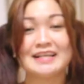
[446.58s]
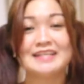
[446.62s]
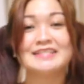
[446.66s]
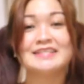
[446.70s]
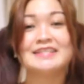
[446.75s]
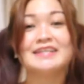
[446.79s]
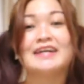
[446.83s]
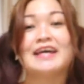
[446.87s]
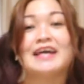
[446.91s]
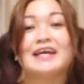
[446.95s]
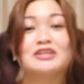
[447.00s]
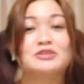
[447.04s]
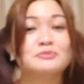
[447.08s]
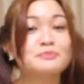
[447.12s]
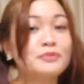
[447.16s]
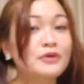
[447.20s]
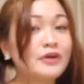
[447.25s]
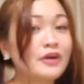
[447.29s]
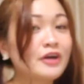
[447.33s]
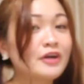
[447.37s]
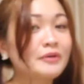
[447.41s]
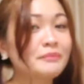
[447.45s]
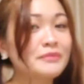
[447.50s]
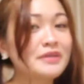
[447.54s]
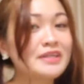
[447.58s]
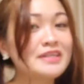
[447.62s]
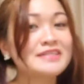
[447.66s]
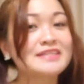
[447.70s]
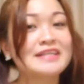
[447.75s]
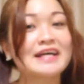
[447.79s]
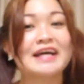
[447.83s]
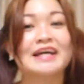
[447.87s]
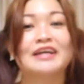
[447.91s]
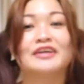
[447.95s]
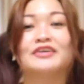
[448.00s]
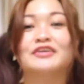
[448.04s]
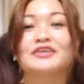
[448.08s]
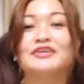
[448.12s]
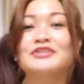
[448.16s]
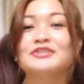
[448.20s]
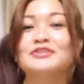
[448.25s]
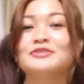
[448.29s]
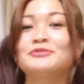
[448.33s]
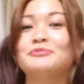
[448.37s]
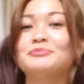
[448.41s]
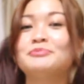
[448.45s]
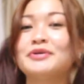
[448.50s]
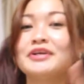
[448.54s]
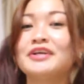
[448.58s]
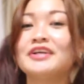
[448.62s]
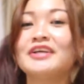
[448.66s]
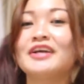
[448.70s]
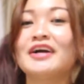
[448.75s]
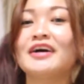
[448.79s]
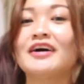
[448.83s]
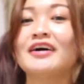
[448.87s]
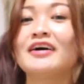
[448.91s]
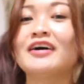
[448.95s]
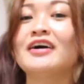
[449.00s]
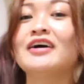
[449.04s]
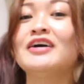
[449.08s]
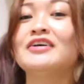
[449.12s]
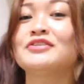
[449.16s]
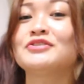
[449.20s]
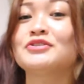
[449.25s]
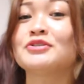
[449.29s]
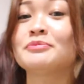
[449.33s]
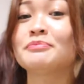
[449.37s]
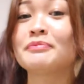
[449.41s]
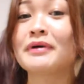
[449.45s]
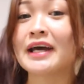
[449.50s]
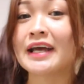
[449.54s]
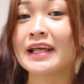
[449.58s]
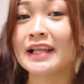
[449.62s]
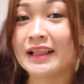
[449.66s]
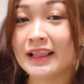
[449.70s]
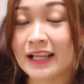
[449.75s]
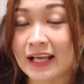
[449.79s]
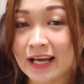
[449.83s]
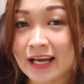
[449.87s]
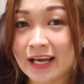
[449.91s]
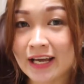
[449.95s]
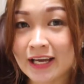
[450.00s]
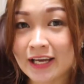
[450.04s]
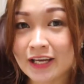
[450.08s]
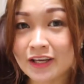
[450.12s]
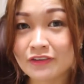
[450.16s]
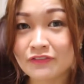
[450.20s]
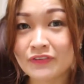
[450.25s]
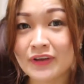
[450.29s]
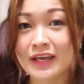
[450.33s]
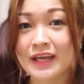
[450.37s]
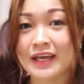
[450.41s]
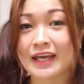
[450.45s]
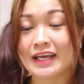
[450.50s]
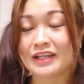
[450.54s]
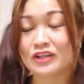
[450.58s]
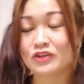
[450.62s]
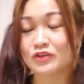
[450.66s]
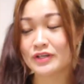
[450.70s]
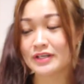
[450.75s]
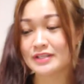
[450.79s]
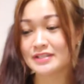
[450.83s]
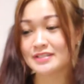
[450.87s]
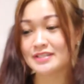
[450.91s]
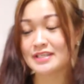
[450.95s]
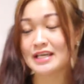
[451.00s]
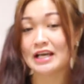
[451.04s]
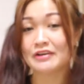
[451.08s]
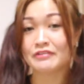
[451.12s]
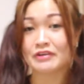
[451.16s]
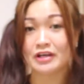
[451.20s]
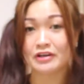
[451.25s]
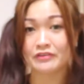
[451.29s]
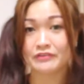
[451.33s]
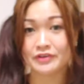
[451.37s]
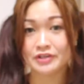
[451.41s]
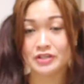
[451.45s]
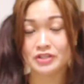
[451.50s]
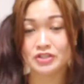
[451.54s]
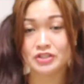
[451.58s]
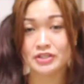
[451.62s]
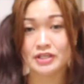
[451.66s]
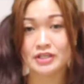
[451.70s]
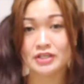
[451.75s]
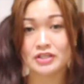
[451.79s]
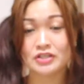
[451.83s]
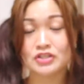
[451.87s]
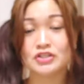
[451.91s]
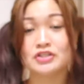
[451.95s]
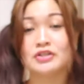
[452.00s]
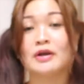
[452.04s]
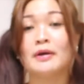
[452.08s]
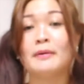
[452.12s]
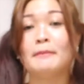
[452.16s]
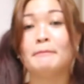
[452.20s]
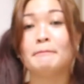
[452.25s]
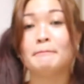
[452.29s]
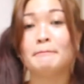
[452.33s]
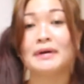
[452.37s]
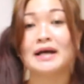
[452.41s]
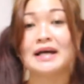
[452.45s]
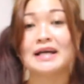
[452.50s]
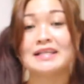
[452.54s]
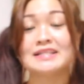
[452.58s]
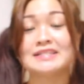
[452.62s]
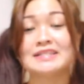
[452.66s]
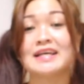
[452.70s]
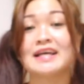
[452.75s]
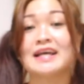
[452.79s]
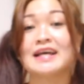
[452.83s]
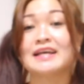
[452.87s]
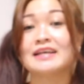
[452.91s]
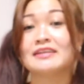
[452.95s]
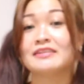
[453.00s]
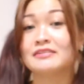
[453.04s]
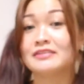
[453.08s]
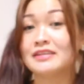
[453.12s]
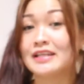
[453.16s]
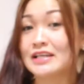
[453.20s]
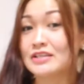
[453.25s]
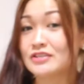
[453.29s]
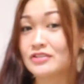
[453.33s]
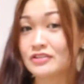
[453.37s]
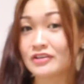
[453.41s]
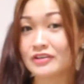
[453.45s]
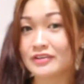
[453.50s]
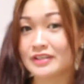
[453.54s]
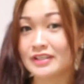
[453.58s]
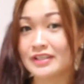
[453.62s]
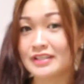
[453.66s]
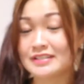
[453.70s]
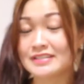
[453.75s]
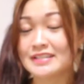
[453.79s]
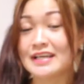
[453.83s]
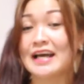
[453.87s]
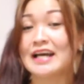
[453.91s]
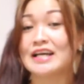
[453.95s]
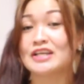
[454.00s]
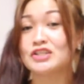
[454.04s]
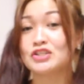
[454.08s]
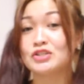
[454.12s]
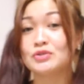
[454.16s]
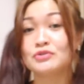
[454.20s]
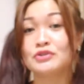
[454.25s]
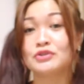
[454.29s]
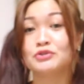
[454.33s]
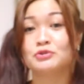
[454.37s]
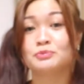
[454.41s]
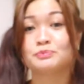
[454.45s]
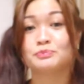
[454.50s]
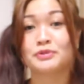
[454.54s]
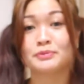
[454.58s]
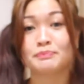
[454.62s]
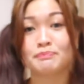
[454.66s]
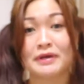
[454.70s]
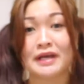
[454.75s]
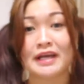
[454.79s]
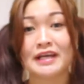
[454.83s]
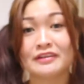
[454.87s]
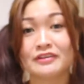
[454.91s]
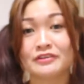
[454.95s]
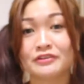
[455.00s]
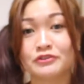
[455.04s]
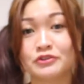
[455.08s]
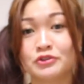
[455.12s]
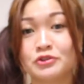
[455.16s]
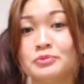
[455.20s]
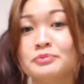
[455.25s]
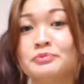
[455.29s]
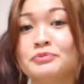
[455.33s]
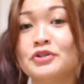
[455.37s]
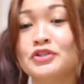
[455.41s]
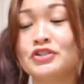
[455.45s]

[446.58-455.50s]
So as promised, I'm going to bring y'all to my live, and you can see I've already changed, but that's not it. I still need to prepare the room.